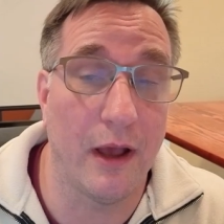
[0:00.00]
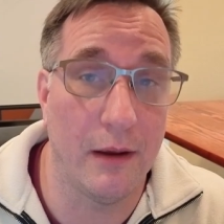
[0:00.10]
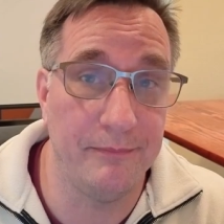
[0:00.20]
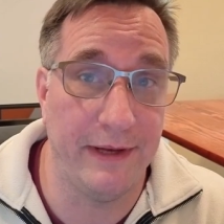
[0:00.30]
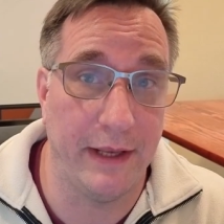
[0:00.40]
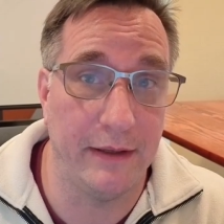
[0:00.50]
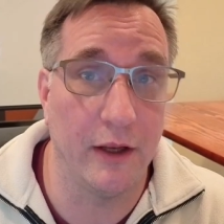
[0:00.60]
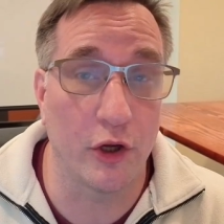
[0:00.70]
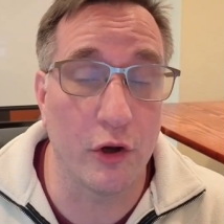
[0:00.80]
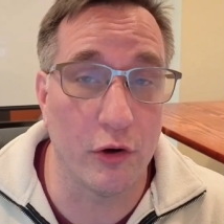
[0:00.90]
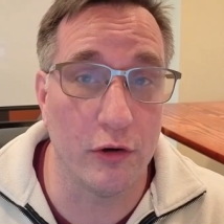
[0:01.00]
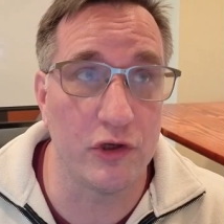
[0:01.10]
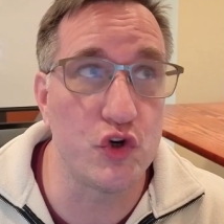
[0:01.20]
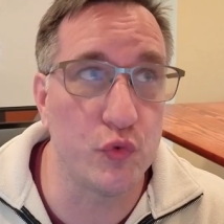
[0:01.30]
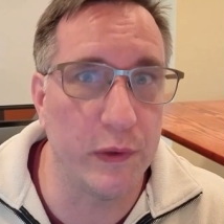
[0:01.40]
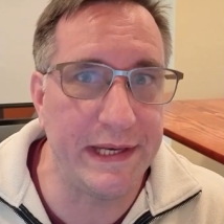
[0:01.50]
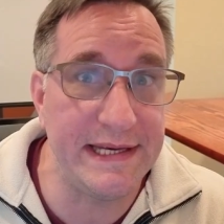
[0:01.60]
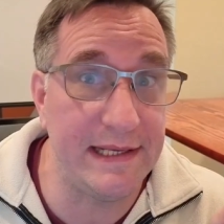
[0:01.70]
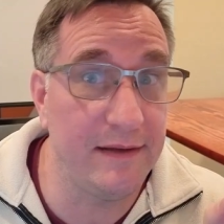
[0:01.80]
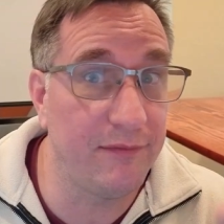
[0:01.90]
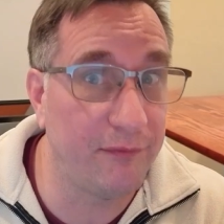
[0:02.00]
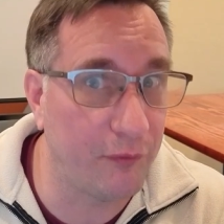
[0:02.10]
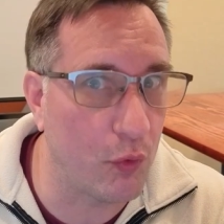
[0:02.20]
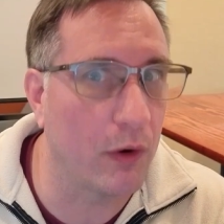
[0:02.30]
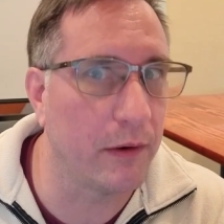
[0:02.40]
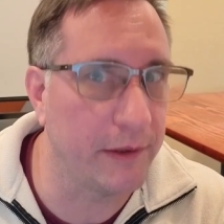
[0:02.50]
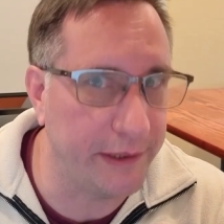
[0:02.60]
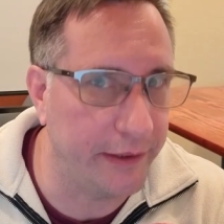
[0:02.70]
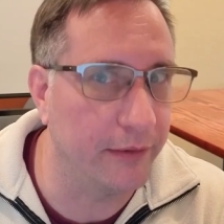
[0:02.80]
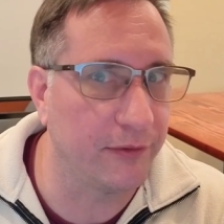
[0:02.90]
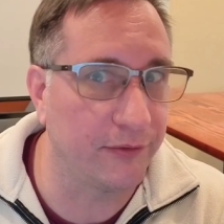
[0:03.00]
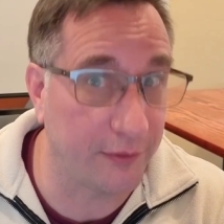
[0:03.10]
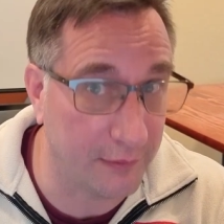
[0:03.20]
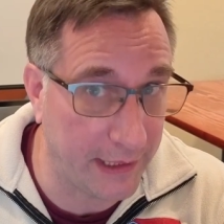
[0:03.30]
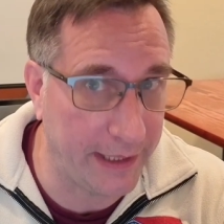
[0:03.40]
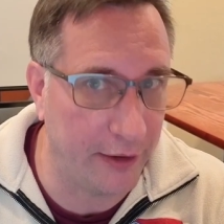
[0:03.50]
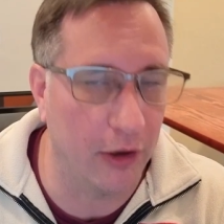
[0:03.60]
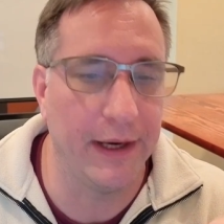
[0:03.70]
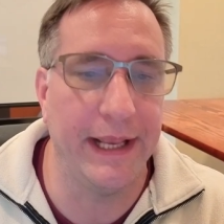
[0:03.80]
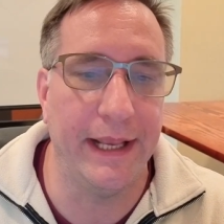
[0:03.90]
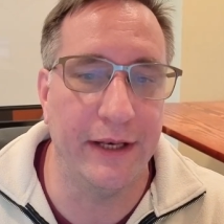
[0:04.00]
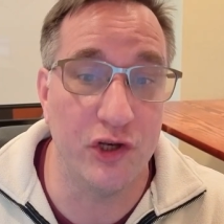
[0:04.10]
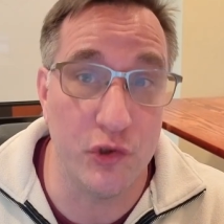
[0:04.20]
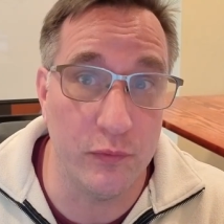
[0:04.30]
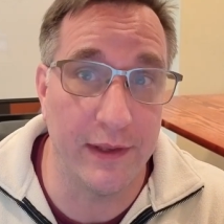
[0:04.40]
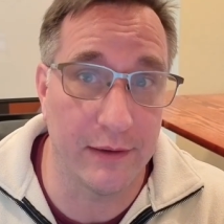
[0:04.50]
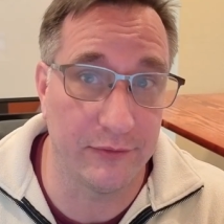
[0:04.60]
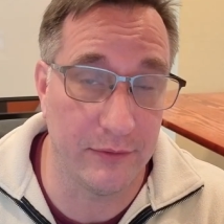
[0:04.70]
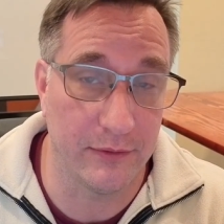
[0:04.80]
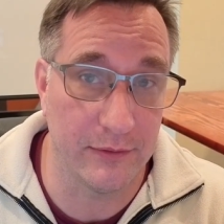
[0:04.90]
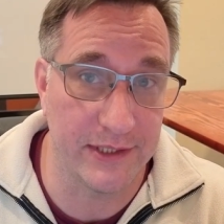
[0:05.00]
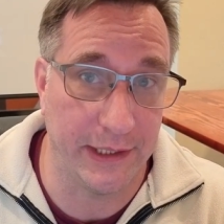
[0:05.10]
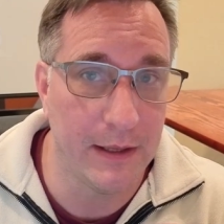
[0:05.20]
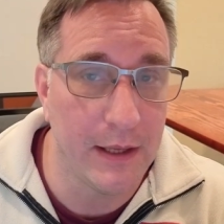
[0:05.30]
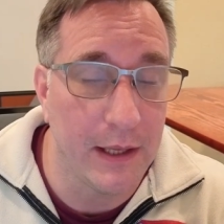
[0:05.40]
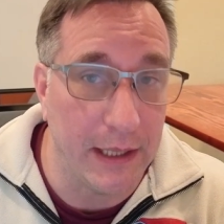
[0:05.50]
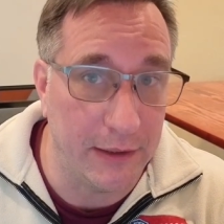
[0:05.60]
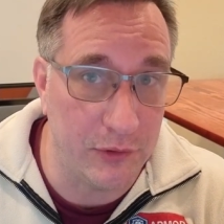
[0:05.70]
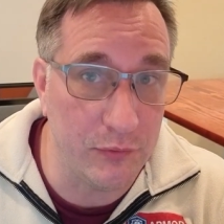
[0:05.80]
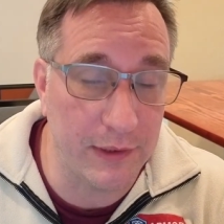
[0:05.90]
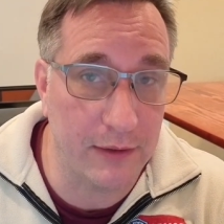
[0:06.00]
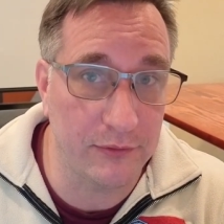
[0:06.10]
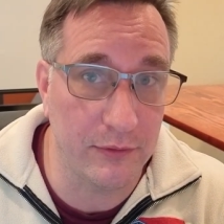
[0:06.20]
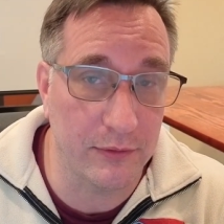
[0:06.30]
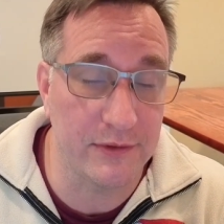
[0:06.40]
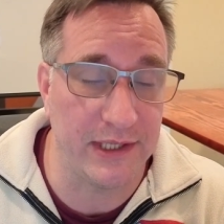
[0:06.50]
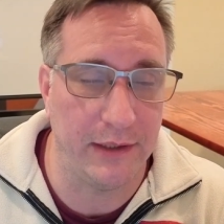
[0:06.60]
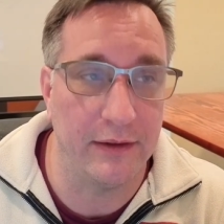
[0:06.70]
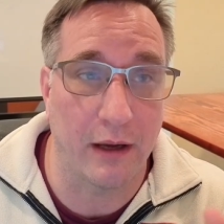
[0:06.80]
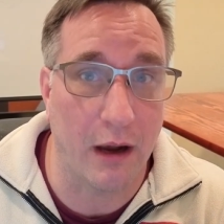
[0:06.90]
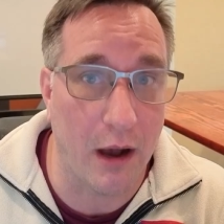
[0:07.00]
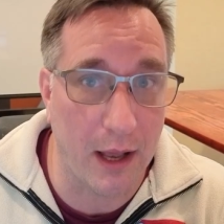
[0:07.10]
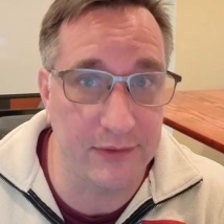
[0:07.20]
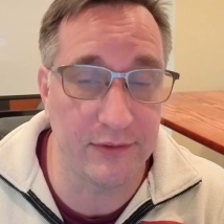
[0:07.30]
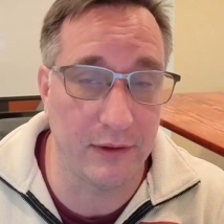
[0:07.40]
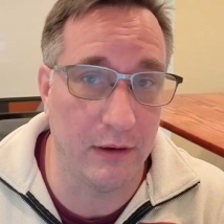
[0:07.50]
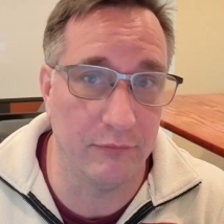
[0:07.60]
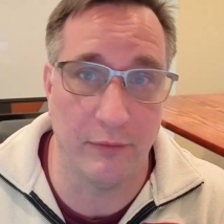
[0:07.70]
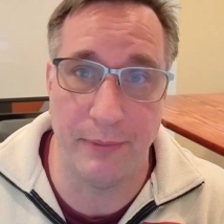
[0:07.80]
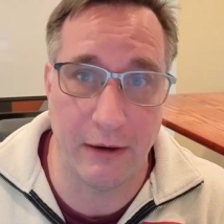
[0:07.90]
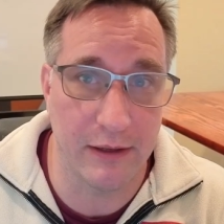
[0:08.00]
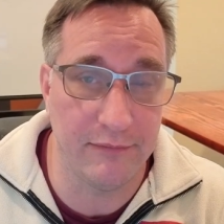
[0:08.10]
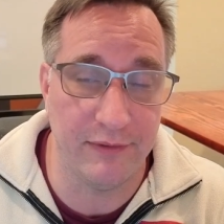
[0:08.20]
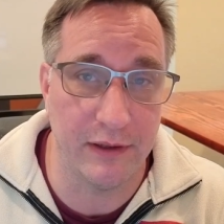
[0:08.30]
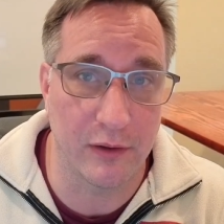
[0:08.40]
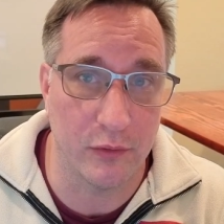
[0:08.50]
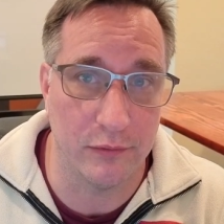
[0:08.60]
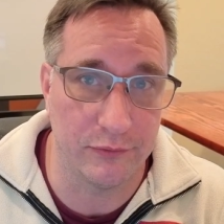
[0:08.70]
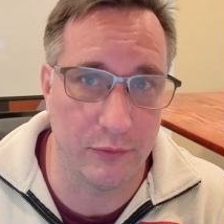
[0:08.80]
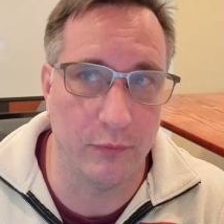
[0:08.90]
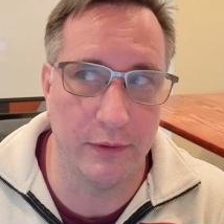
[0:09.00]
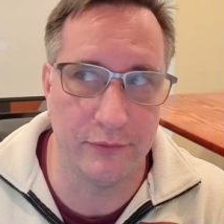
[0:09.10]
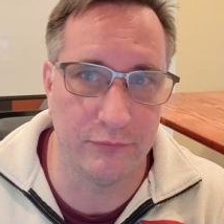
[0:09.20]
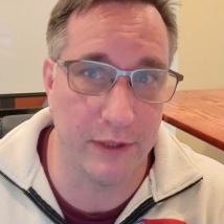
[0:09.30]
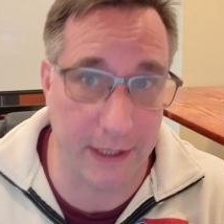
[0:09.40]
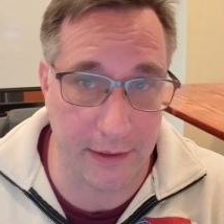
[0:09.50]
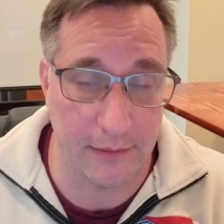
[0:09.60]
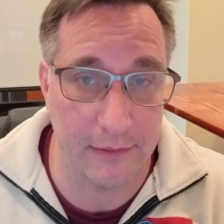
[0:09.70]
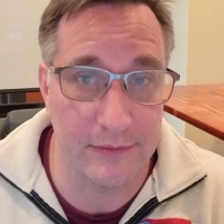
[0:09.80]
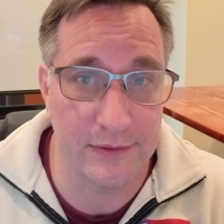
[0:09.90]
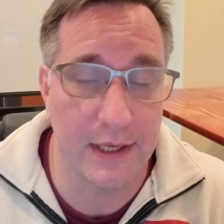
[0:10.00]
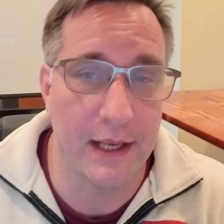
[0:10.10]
update occurred 24 years later in 2013. In 2013, the cost of repairing vehicles was ridiculous,